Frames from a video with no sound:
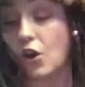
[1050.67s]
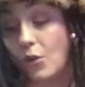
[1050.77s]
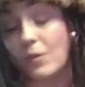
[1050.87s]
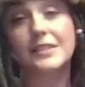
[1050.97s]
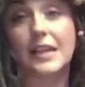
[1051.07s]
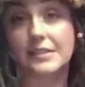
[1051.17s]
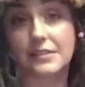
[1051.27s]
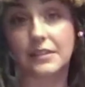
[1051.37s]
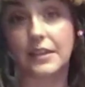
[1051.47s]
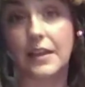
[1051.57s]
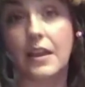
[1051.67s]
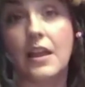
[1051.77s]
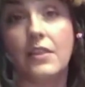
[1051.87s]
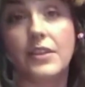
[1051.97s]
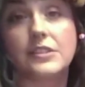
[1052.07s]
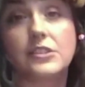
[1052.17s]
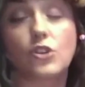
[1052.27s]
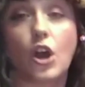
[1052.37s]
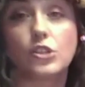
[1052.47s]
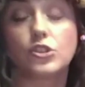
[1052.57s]
almost instantly. This is
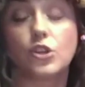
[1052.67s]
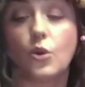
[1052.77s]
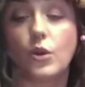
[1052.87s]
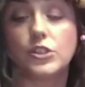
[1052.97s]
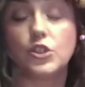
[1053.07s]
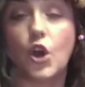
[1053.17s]
also going to